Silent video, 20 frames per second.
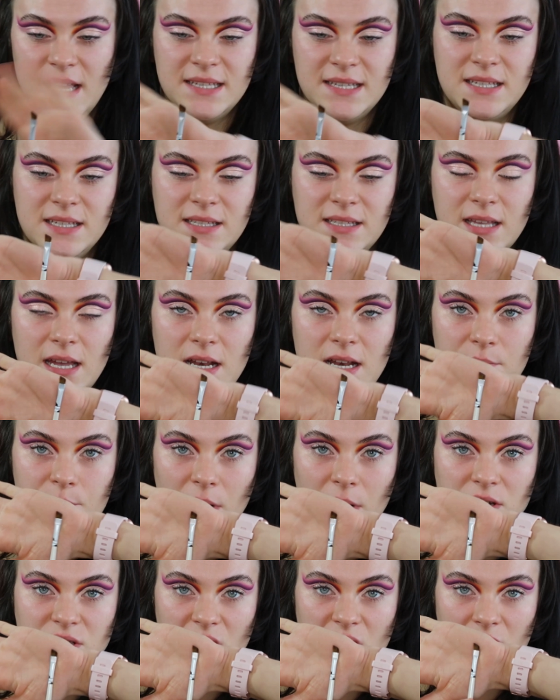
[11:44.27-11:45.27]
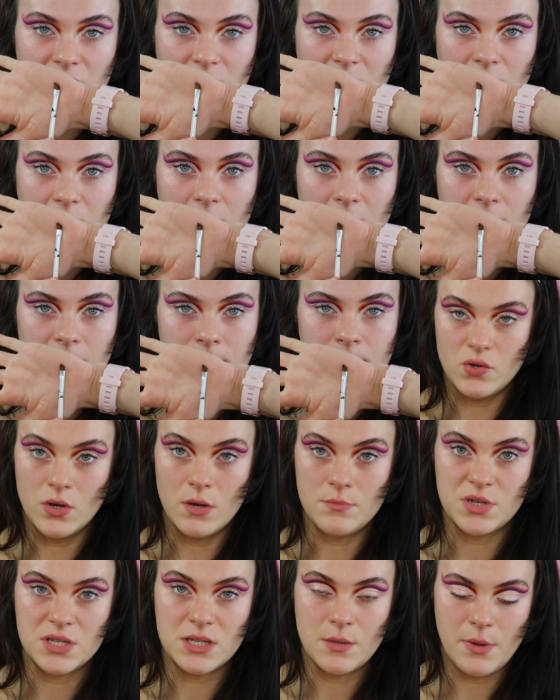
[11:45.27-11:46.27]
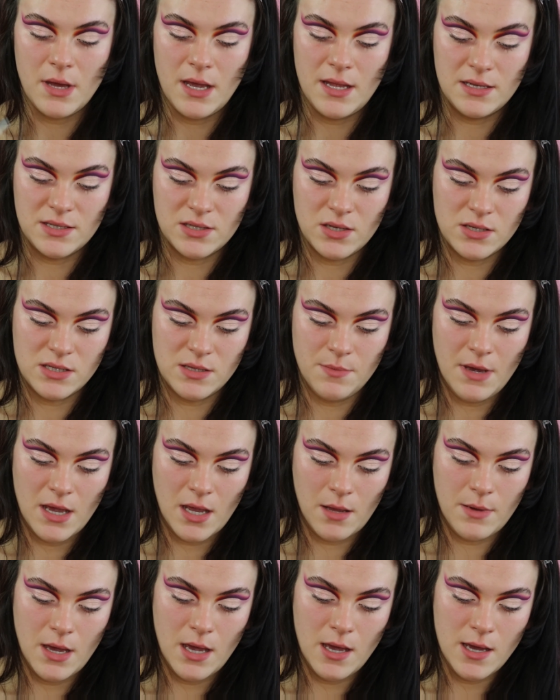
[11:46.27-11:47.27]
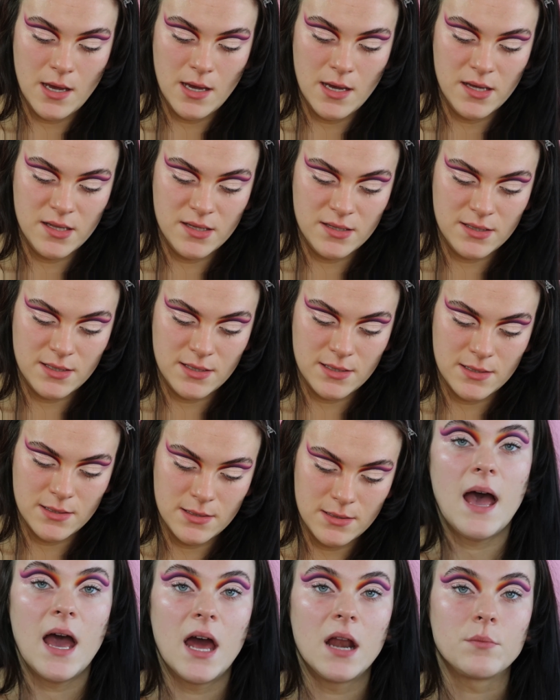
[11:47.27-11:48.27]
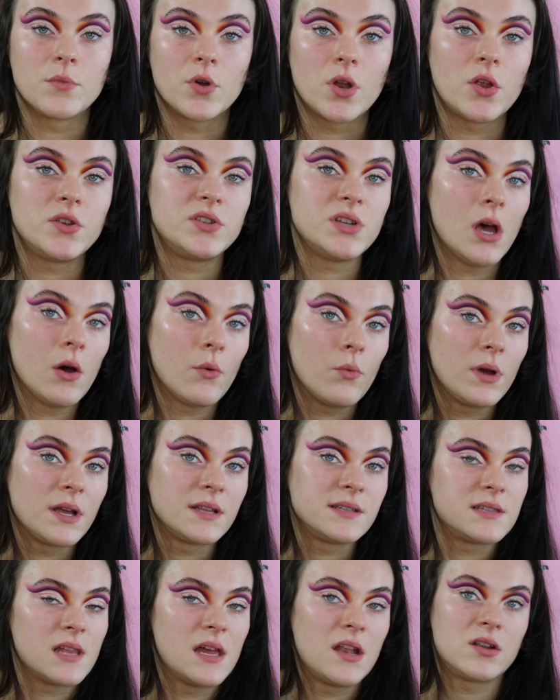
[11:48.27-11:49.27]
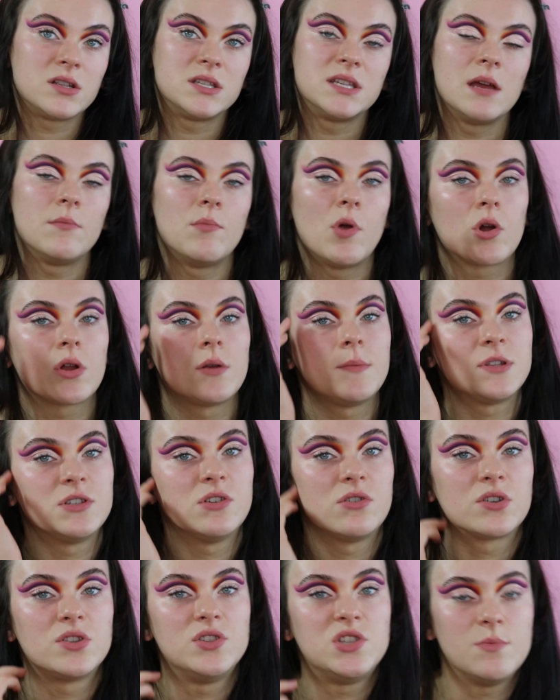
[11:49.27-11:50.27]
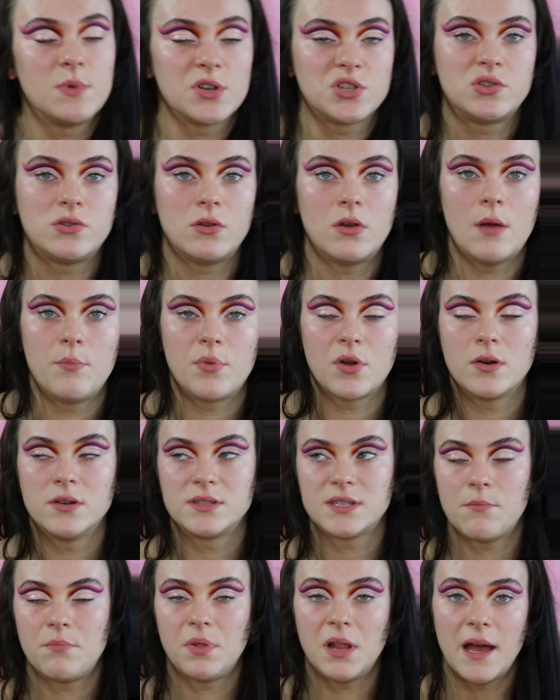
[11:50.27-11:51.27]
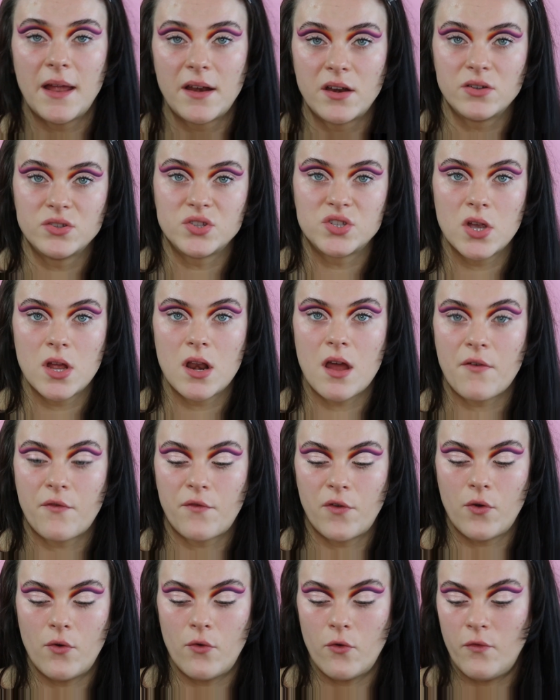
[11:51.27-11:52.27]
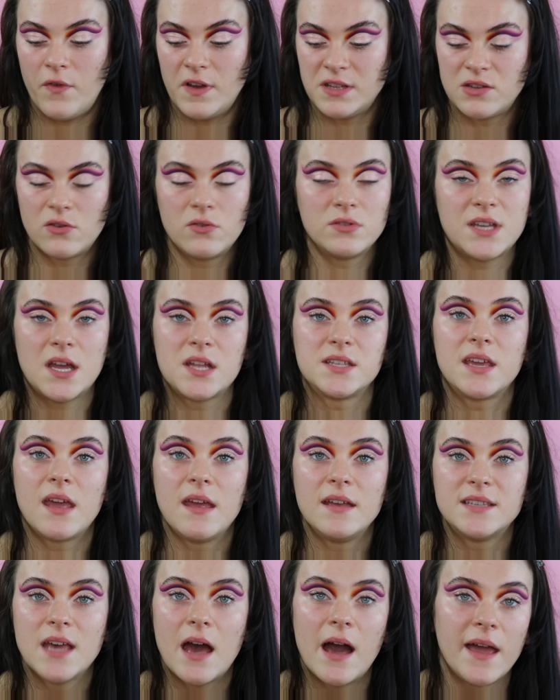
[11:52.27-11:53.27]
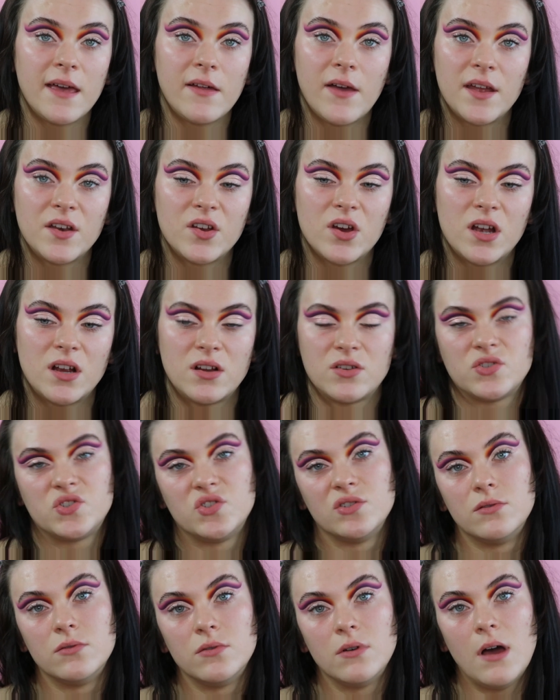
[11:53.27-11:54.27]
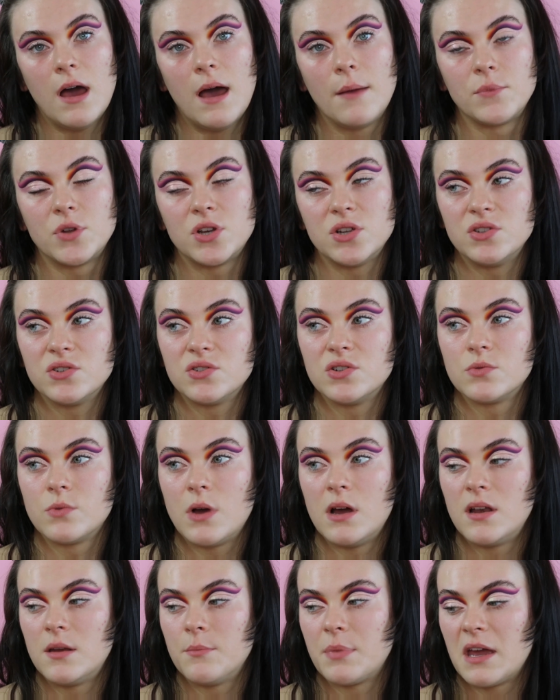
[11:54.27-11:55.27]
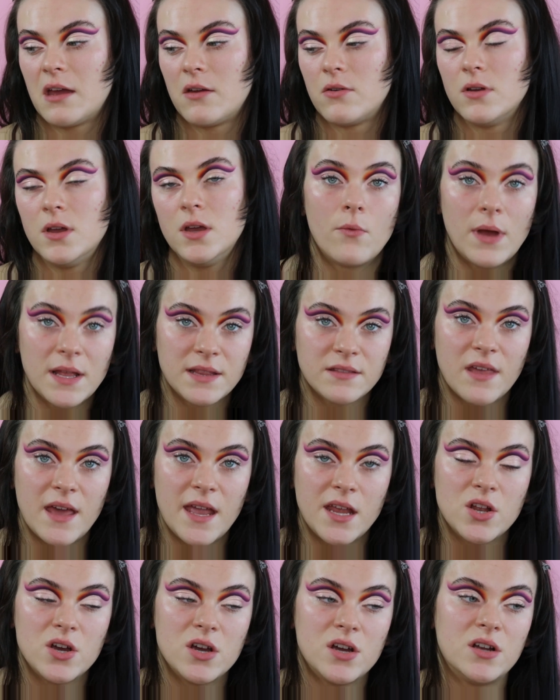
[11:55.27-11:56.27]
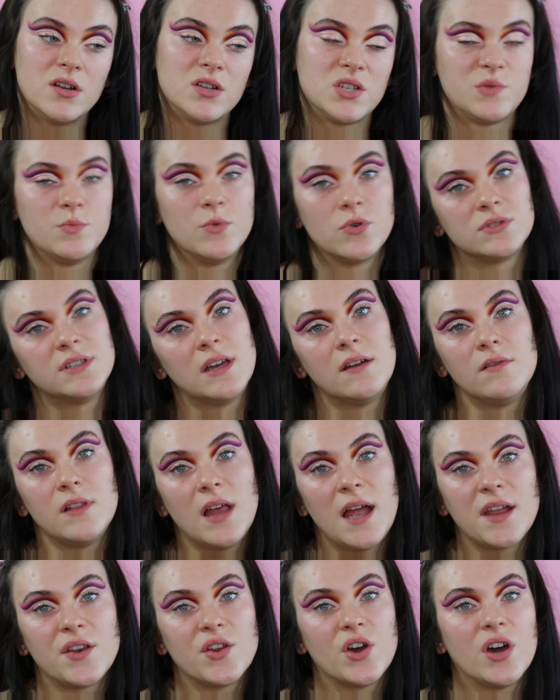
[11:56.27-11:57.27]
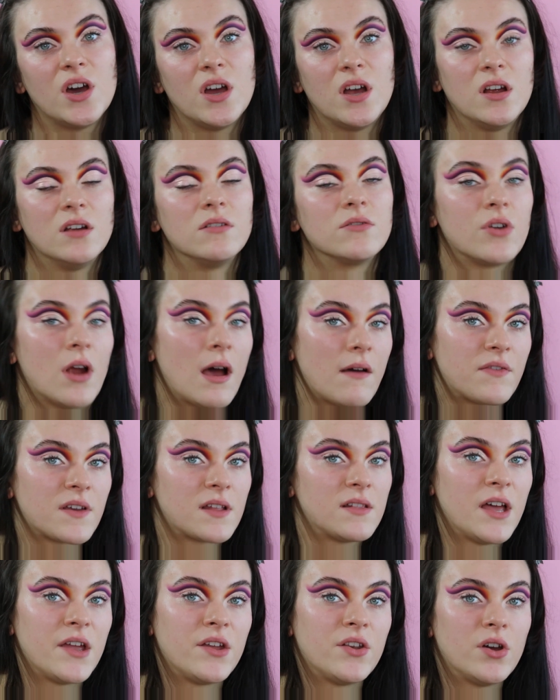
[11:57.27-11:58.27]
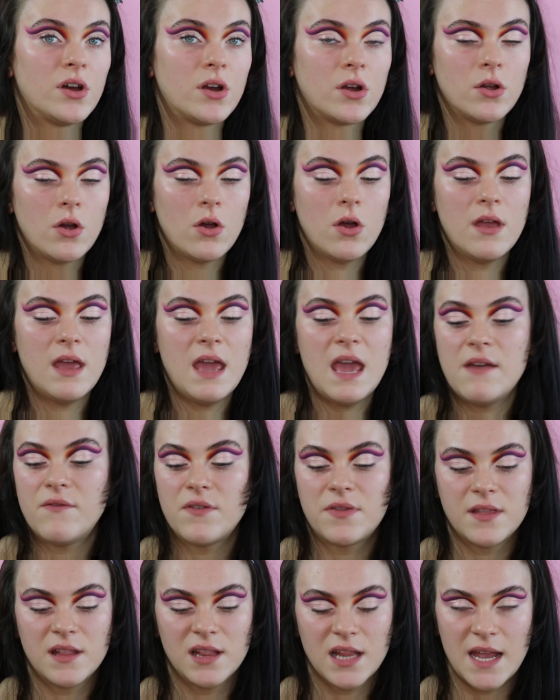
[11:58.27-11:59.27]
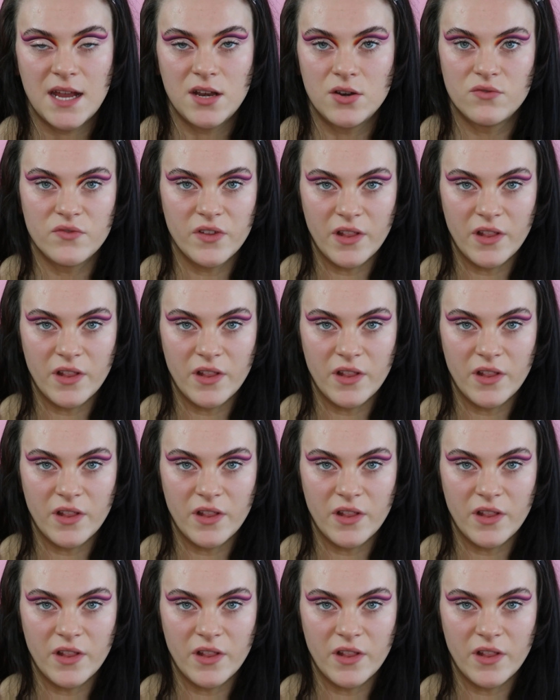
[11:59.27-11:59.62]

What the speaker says: this slanted brush here. So I'm just applying this onto the back of my hand. And I'm going to do a winged liner today. I'm not going to be talking too much through it because I'm planning on doing a full video dedicated to eyeliner. So I'm going to do one about winged liner, smoked out liner, graphic liner, everything liner